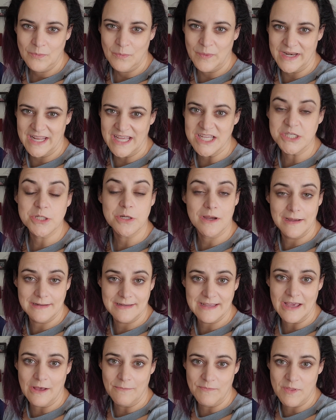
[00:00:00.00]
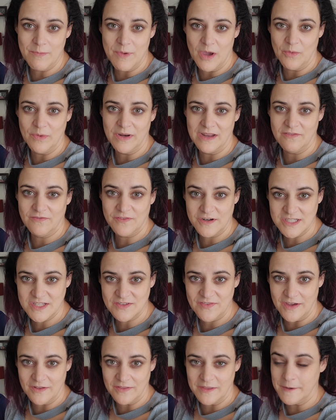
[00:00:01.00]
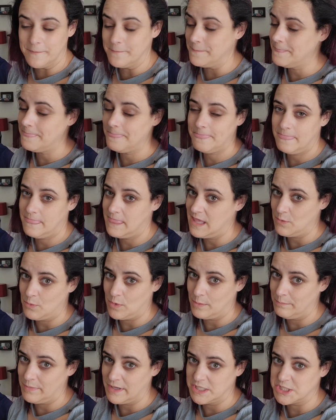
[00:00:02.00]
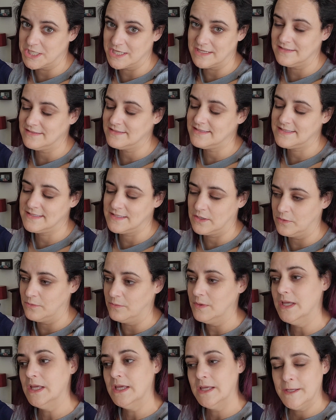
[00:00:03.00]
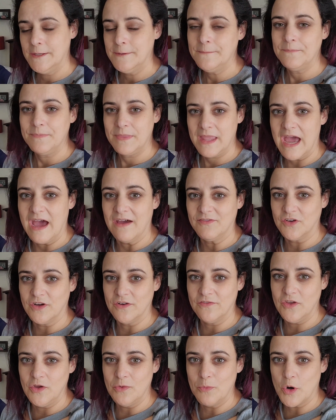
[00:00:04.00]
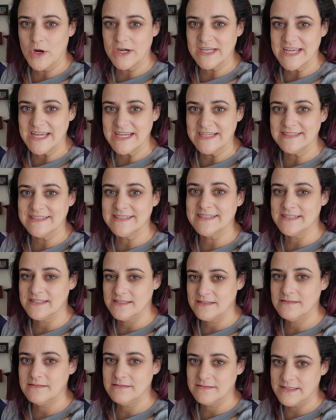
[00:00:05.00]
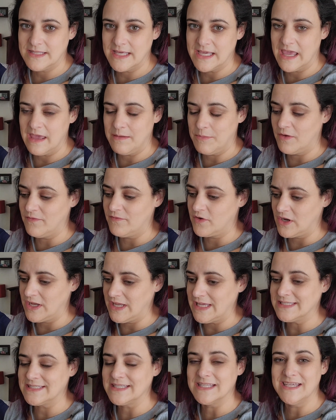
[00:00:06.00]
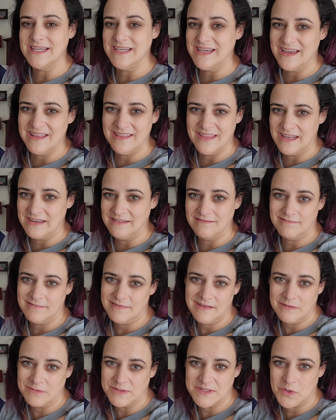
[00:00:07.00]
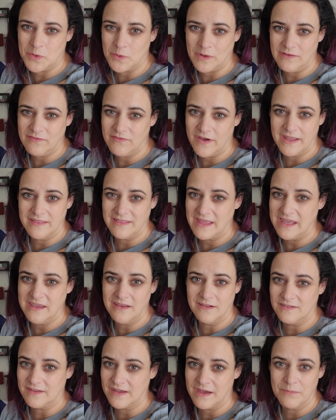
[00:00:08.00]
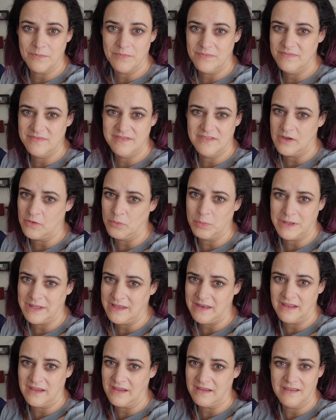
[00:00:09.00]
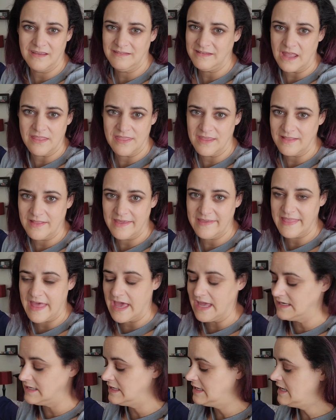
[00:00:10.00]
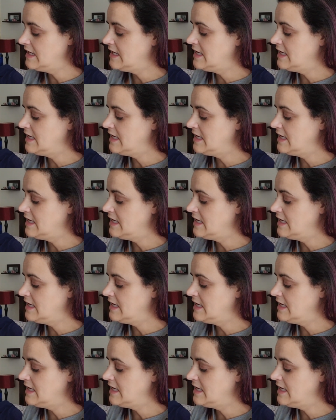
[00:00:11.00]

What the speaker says: when I had tried to help them out when I first found them, they weren't budging. So after a few more days, they came out very easily, and then it was totally fine. They healed up, no bleeding, nothing like that.